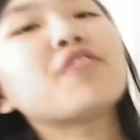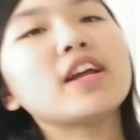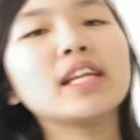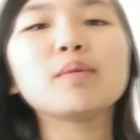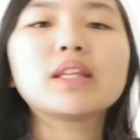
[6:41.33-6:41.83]

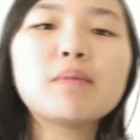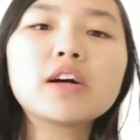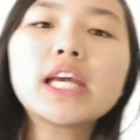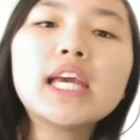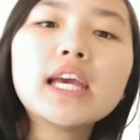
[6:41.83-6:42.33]
friendly with the
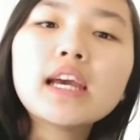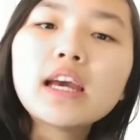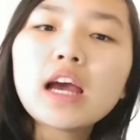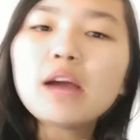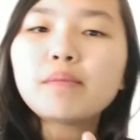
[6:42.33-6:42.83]
monkey.
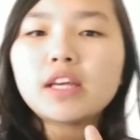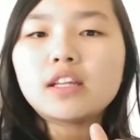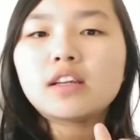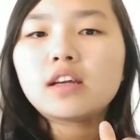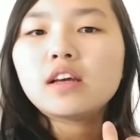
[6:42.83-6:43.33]
I
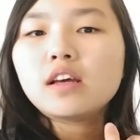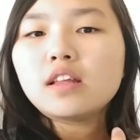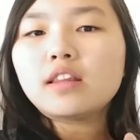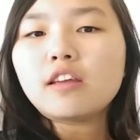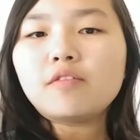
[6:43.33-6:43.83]
mean,
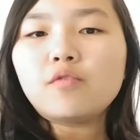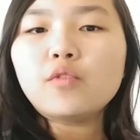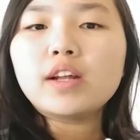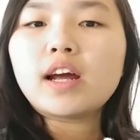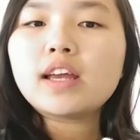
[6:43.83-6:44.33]

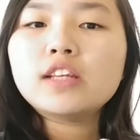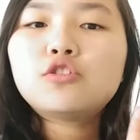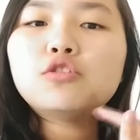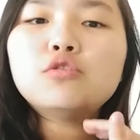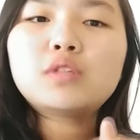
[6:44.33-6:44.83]
when I
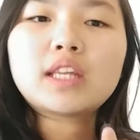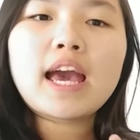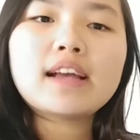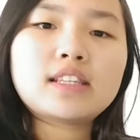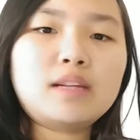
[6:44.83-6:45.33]
introduced the
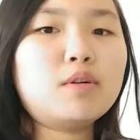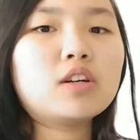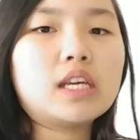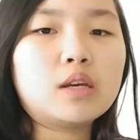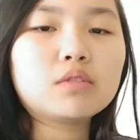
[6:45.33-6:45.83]
cat to the
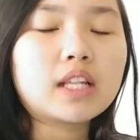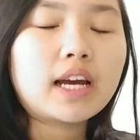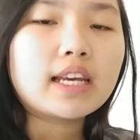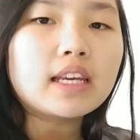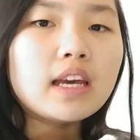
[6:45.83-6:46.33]
monkey, he was
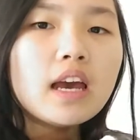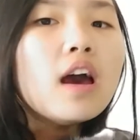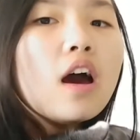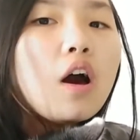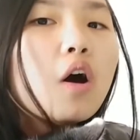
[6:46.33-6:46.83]
like,
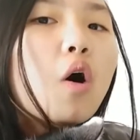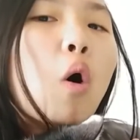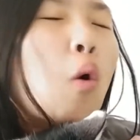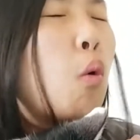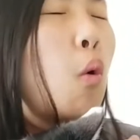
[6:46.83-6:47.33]

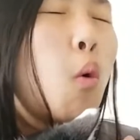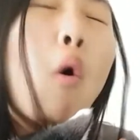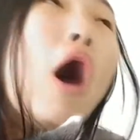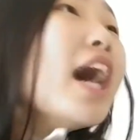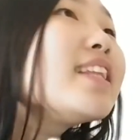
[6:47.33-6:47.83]

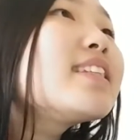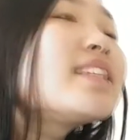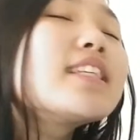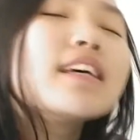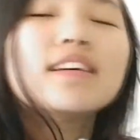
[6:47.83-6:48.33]

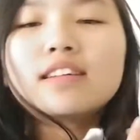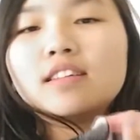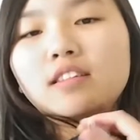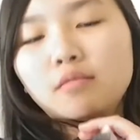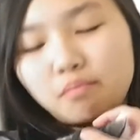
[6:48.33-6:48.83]
what?
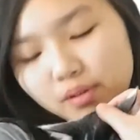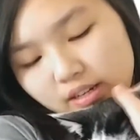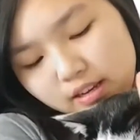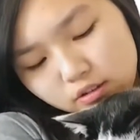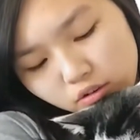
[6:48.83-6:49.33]

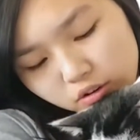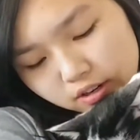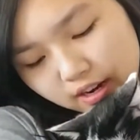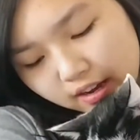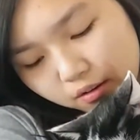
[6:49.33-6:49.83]
But he's all
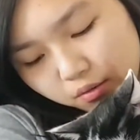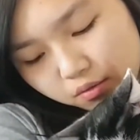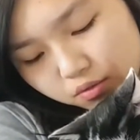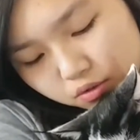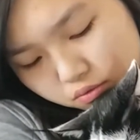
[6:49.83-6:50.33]
good now.
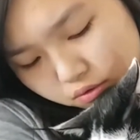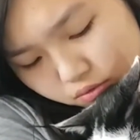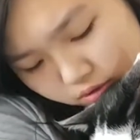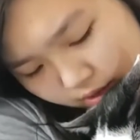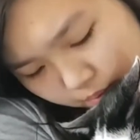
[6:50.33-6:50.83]

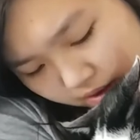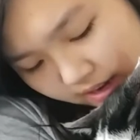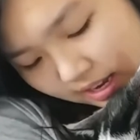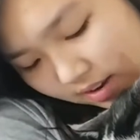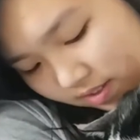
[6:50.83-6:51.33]
You sleepy?
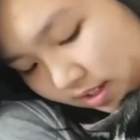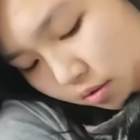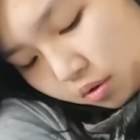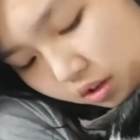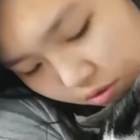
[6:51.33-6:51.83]
I can't even
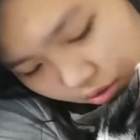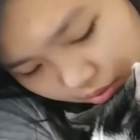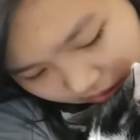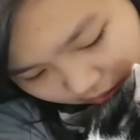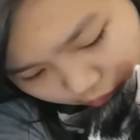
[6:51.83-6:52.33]
see what you're
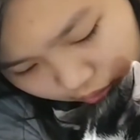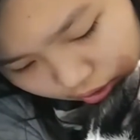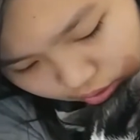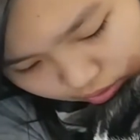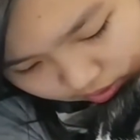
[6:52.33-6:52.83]
doing. What are
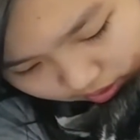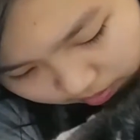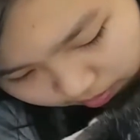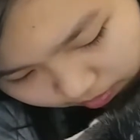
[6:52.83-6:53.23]
you doing?